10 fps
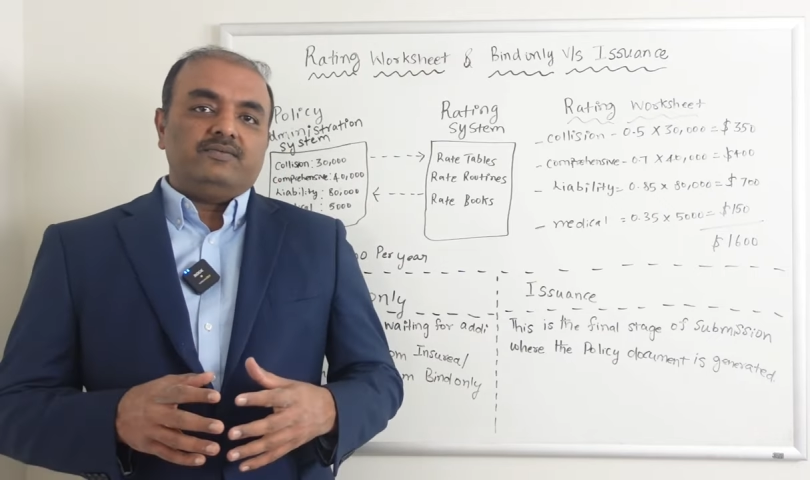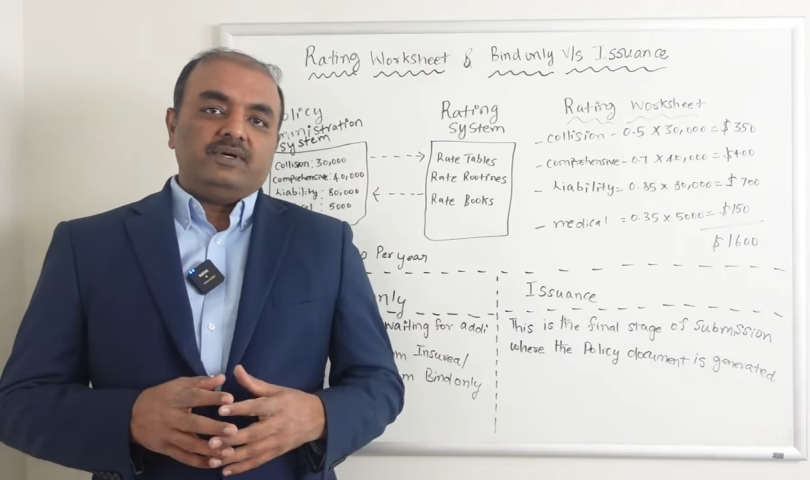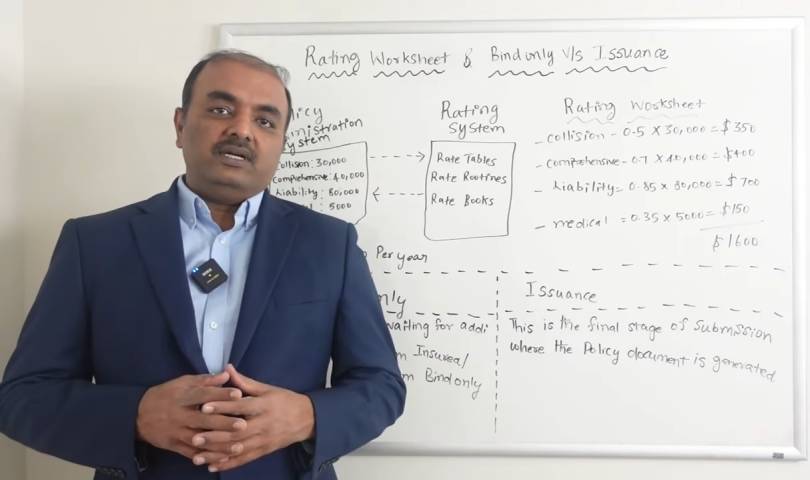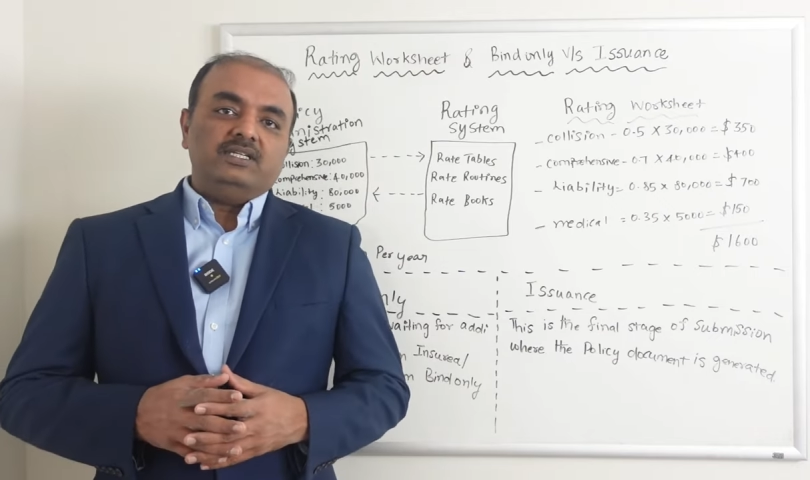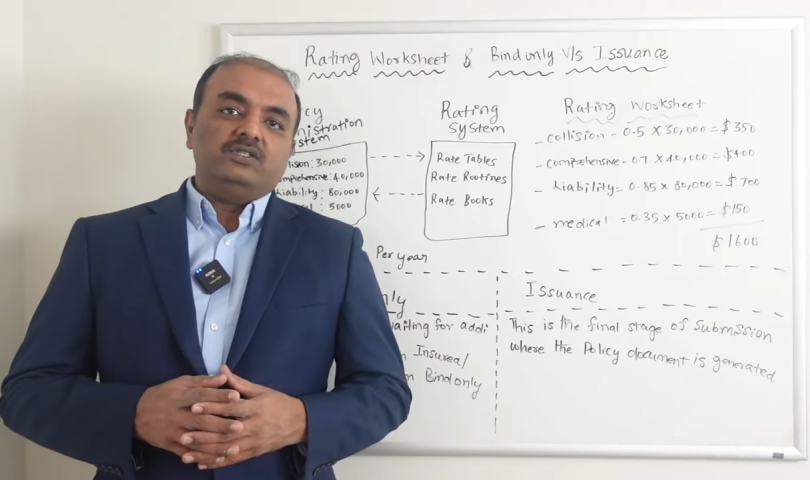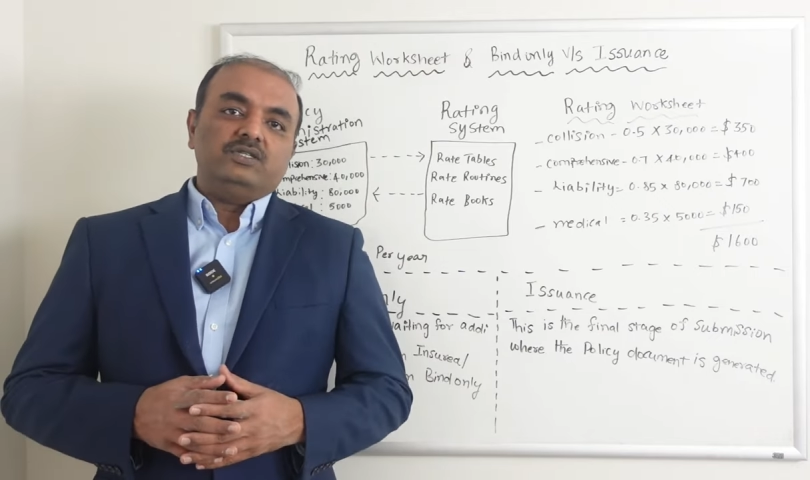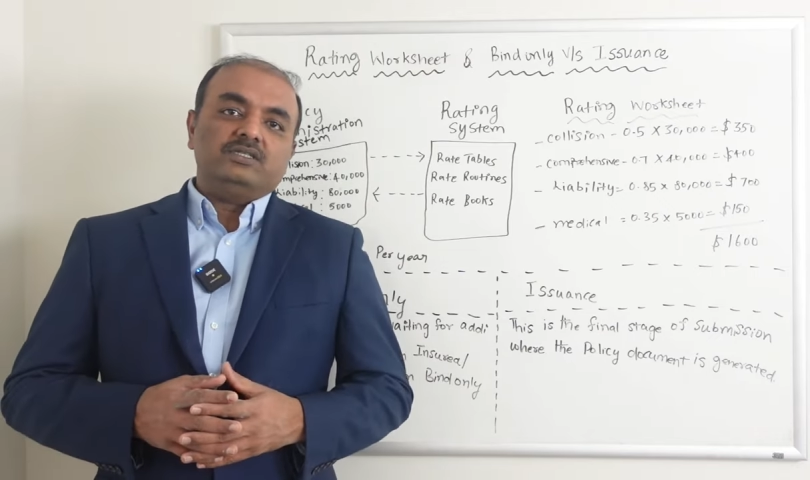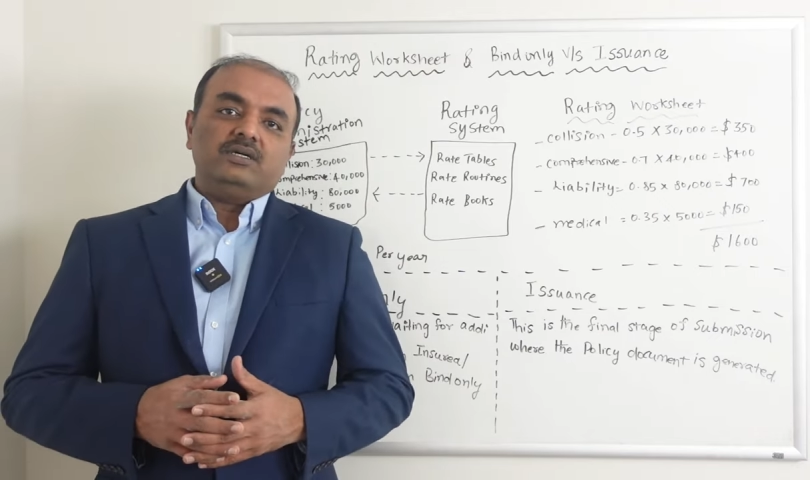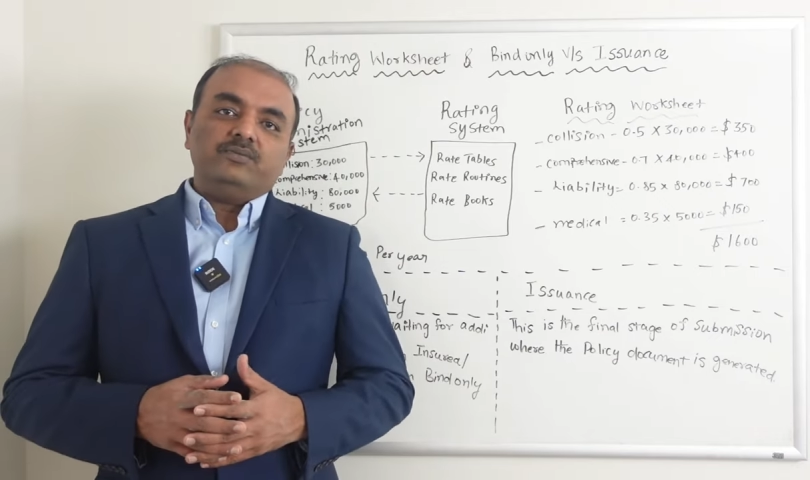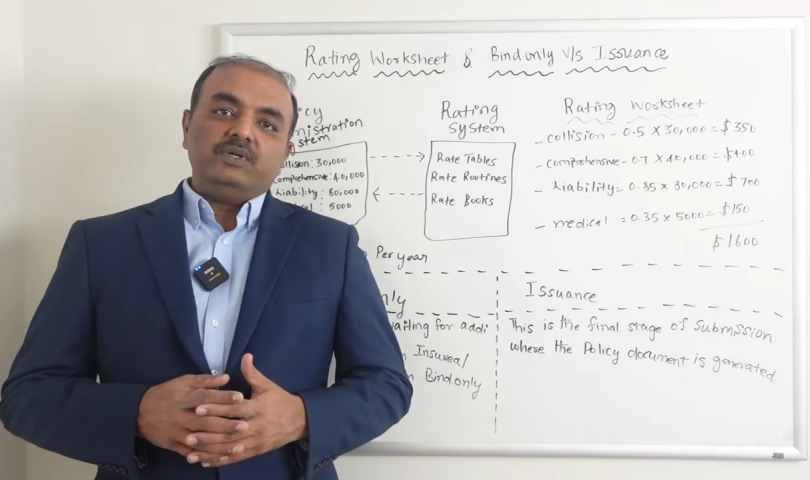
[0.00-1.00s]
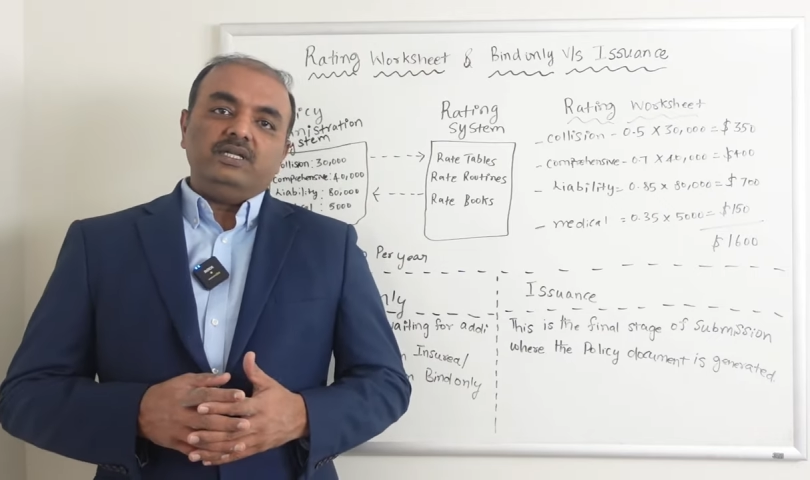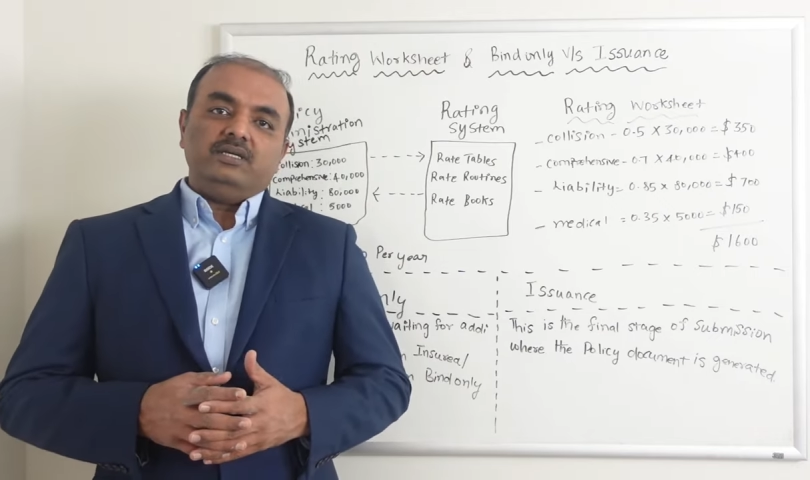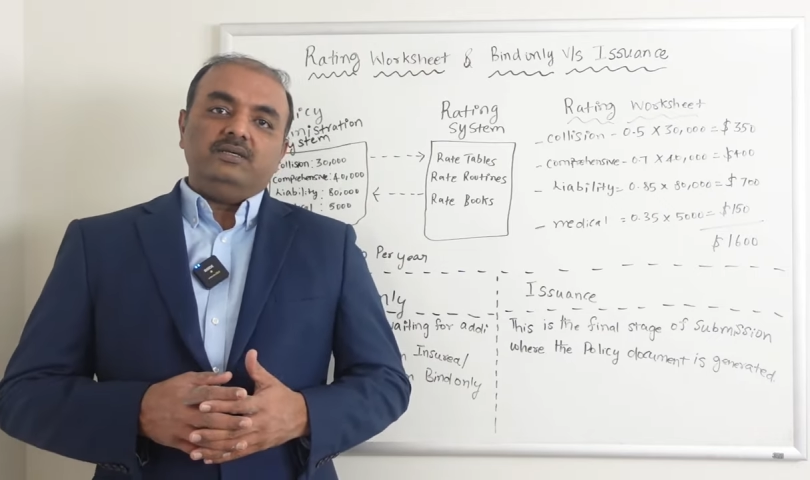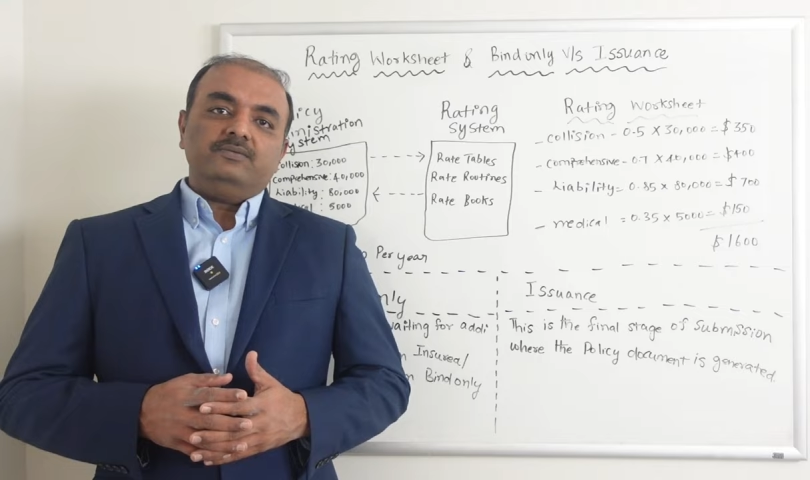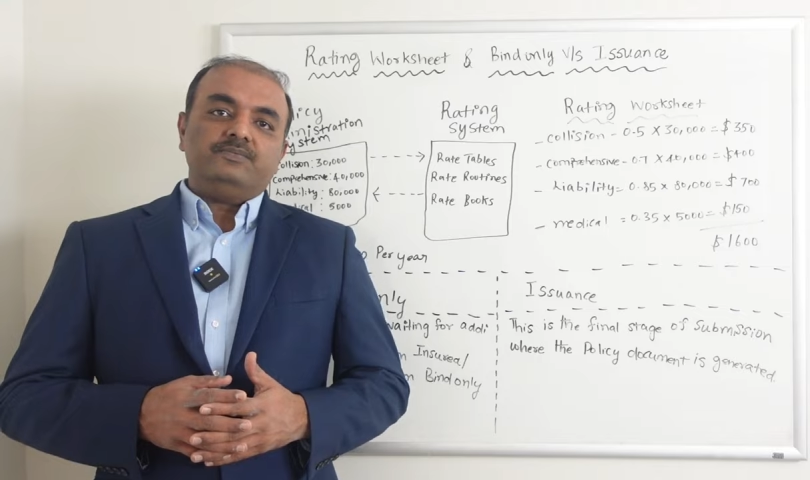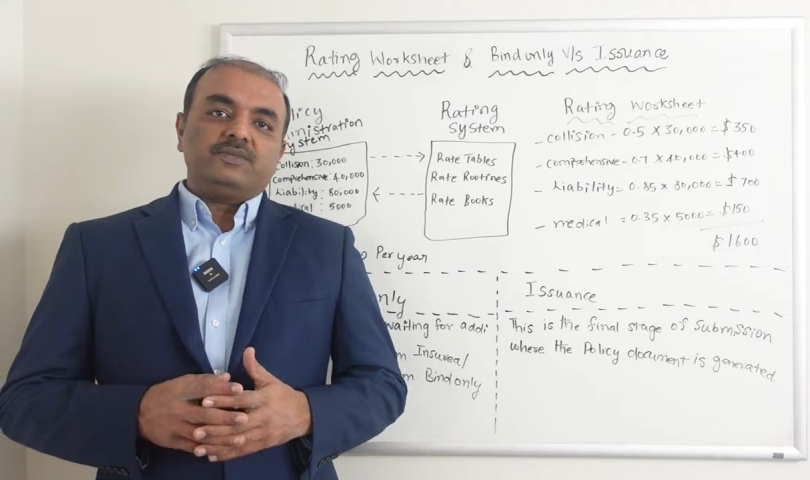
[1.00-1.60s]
for an insurance company,